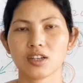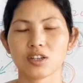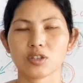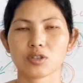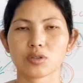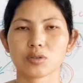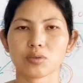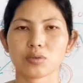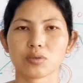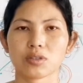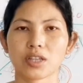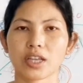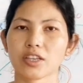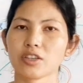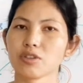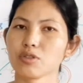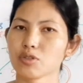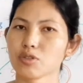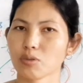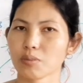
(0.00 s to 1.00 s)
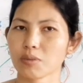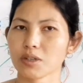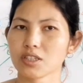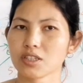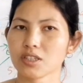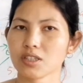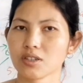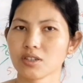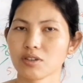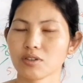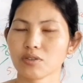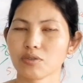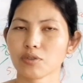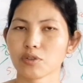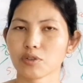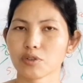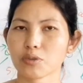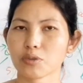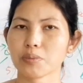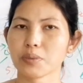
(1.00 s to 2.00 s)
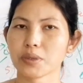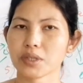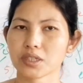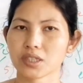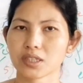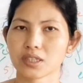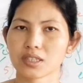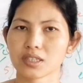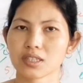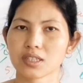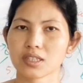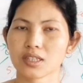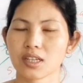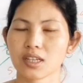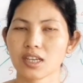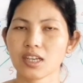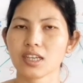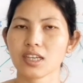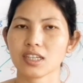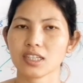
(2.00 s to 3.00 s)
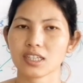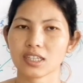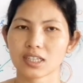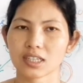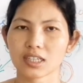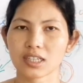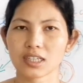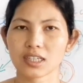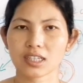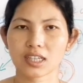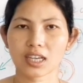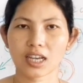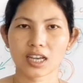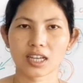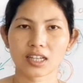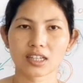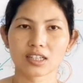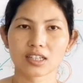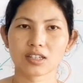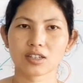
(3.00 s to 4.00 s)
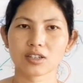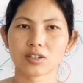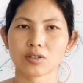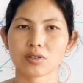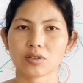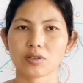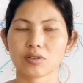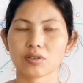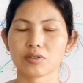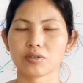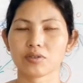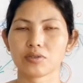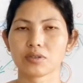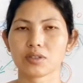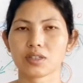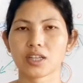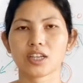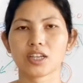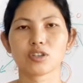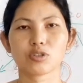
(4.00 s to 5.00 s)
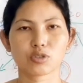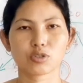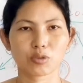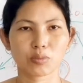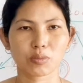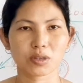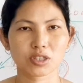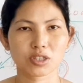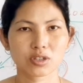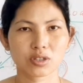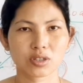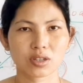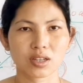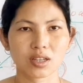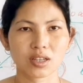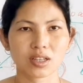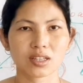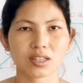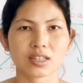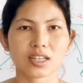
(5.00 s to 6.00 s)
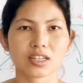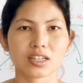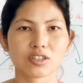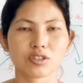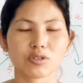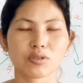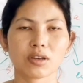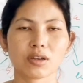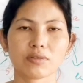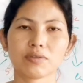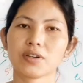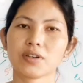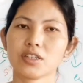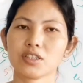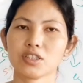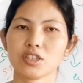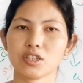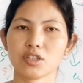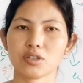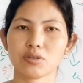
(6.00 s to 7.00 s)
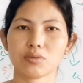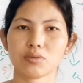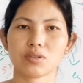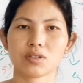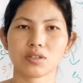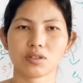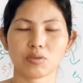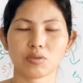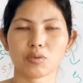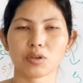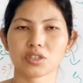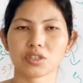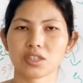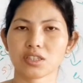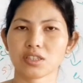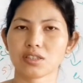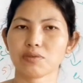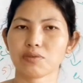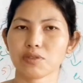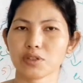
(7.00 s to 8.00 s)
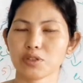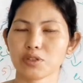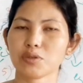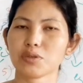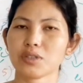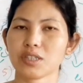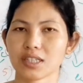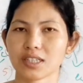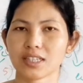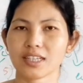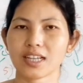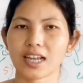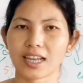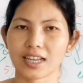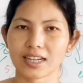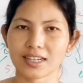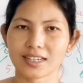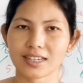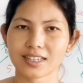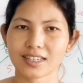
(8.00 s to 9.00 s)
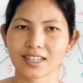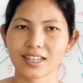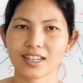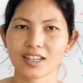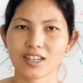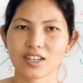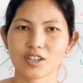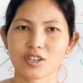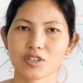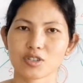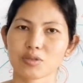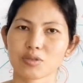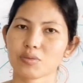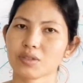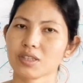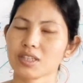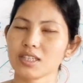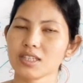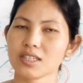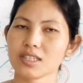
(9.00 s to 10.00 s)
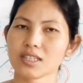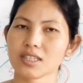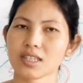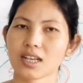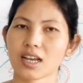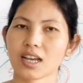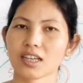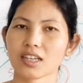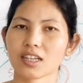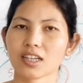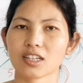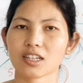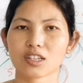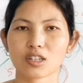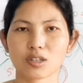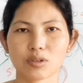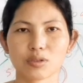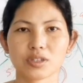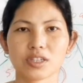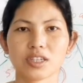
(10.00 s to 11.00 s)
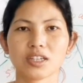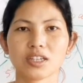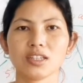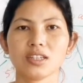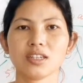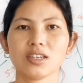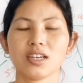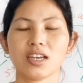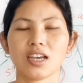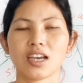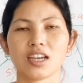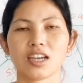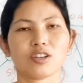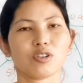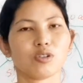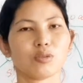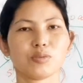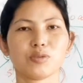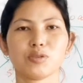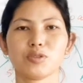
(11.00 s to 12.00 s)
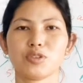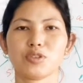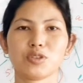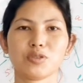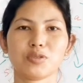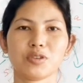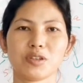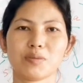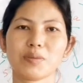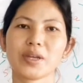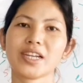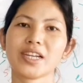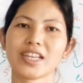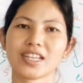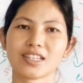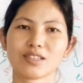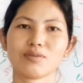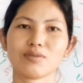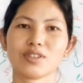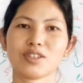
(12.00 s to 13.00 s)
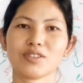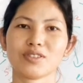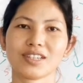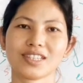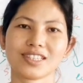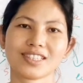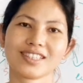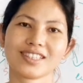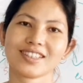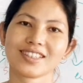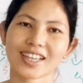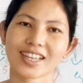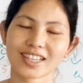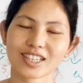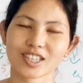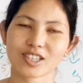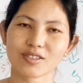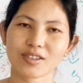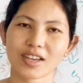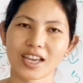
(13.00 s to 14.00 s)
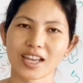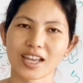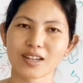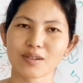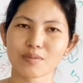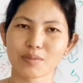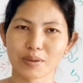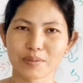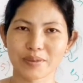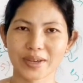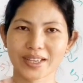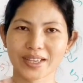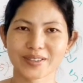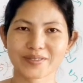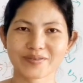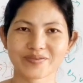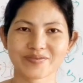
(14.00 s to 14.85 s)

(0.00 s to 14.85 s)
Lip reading: So thank you so much for your patience hearing, and thank you so much that you have continued watching the video till the end. So with this, I conclude here and hope to see you in my next video lesson. Thank you and bye-bye.